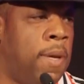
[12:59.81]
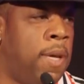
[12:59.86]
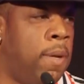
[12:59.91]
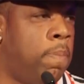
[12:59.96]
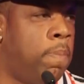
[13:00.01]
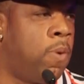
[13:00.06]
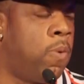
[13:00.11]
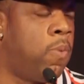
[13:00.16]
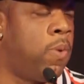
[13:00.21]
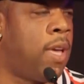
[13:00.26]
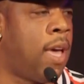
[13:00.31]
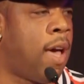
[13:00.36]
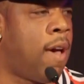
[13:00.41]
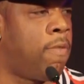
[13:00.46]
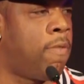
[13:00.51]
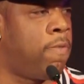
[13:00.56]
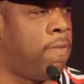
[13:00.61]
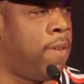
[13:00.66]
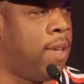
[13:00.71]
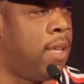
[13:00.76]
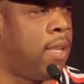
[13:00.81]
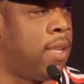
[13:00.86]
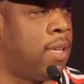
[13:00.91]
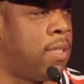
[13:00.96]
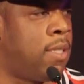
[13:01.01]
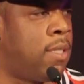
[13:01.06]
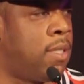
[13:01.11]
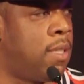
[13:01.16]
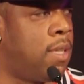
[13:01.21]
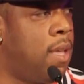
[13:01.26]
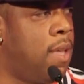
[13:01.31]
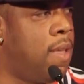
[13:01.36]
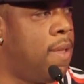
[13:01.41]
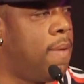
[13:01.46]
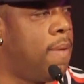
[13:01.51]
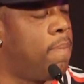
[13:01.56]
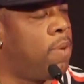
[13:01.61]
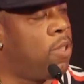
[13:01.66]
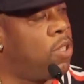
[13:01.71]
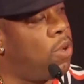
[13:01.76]
people. We have feelings.
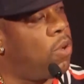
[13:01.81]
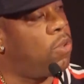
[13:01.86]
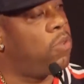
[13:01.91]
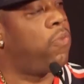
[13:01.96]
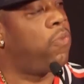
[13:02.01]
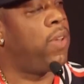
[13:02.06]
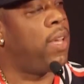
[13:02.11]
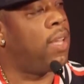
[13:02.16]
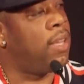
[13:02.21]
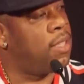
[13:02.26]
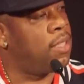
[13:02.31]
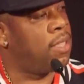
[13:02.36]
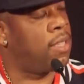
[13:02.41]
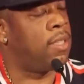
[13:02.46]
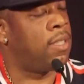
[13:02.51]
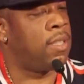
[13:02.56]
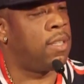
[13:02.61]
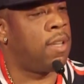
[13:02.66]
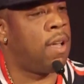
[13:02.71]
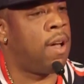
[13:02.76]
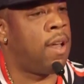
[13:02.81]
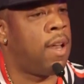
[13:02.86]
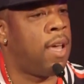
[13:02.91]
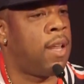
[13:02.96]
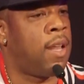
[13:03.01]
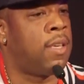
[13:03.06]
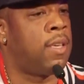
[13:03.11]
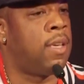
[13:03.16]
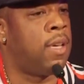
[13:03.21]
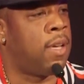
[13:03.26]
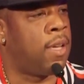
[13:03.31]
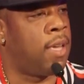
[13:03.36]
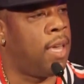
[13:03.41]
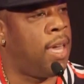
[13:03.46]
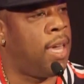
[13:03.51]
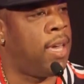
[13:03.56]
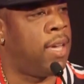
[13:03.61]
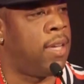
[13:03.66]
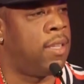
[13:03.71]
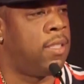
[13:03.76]
But those feelings can start at a young
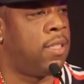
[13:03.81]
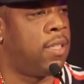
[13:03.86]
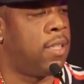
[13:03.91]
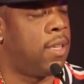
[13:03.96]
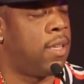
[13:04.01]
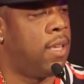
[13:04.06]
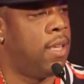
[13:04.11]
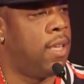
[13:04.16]
age.